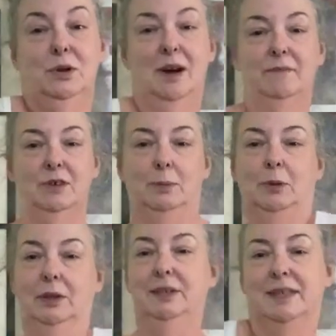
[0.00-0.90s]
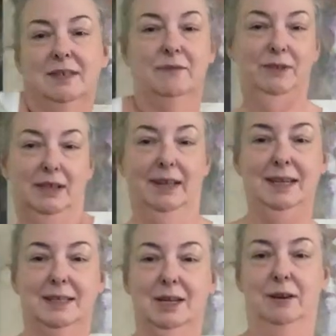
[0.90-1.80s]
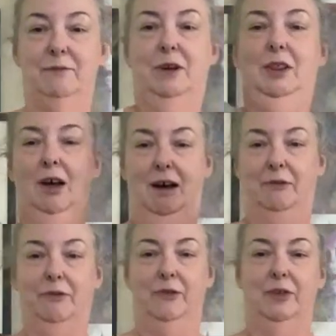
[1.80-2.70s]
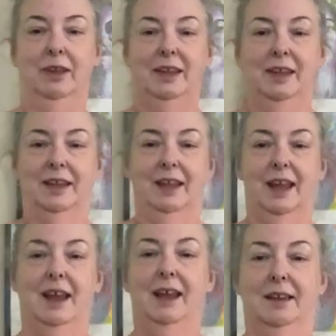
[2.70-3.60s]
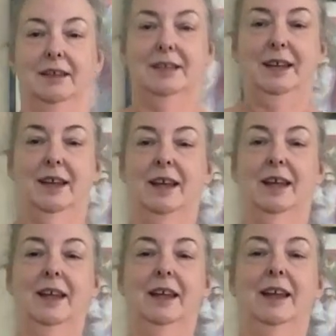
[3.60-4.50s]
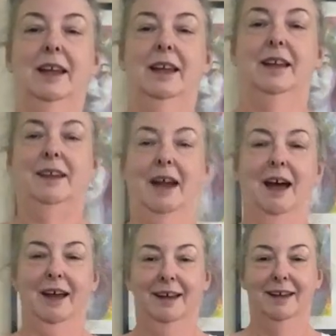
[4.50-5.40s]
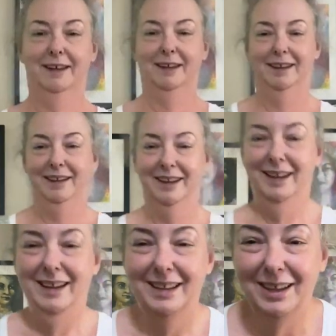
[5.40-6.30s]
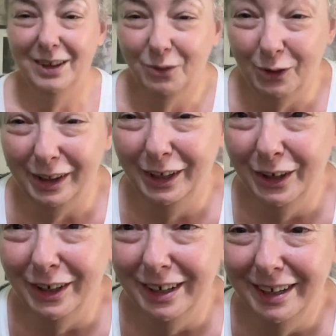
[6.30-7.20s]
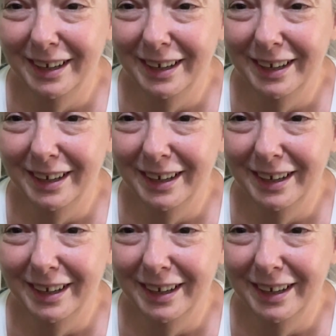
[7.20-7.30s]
comfortable, doesn't feel like it's gonna fall off. And yeah, really good.